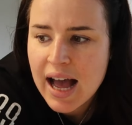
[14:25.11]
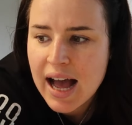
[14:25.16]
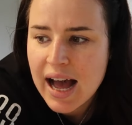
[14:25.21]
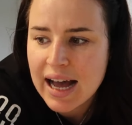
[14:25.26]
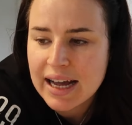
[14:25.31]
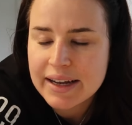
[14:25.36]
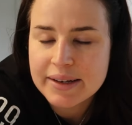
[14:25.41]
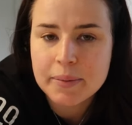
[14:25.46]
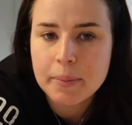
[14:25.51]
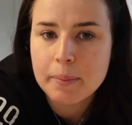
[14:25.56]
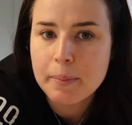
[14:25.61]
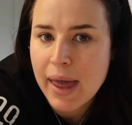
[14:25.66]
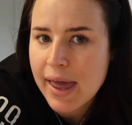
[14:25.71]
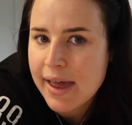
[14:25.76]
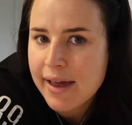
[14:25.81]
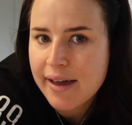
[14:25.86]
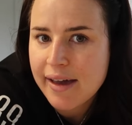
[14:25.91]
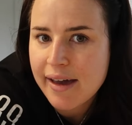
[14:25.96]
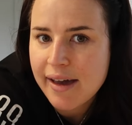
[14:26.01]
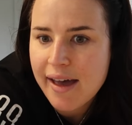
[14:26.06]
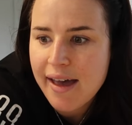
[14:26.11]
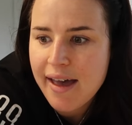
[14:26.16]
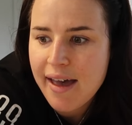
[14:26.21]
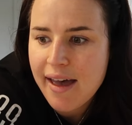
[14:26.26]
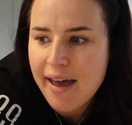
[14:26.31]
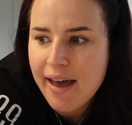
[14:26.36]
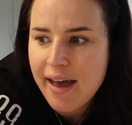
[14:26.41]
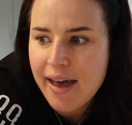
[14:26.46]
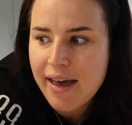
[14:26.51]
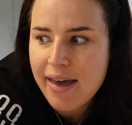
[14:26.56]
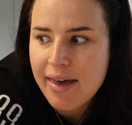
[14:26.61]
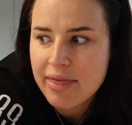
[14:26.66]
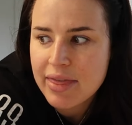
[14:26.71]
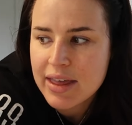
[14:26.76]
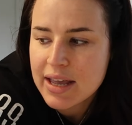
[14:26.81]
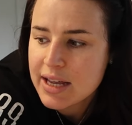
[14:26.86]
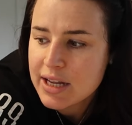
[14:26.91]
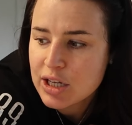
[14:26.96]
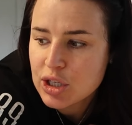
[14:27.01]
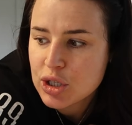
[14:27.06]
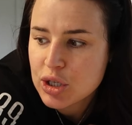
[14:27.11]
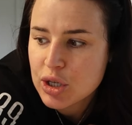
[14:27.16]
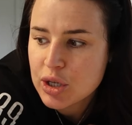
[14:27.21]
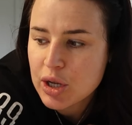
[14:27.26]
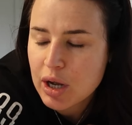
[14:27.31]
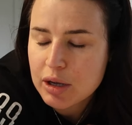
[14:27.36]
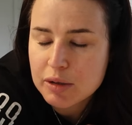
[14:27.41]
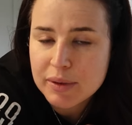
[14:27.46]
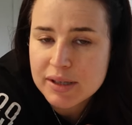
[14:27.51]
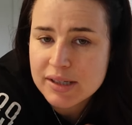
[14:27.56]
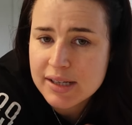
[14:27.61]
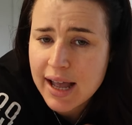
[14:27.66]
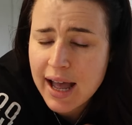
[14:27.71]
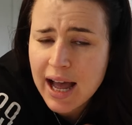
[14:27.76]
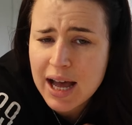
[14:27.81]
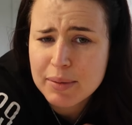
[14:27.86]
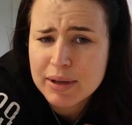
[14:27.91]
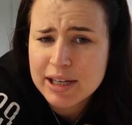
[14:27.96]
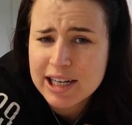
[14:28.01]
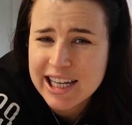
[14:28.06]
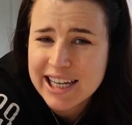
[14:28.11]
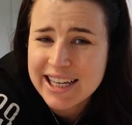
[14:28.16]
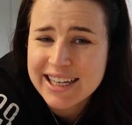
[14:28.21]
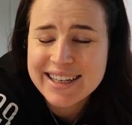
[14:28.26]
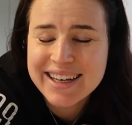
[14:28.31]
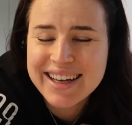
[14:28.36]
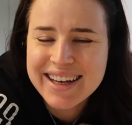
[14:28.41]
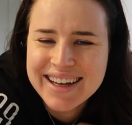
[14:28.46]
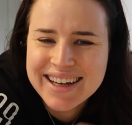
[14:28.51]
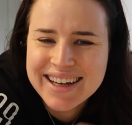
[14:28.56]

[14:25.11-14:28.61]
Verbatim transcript: and make the, I was about to say ham and leek,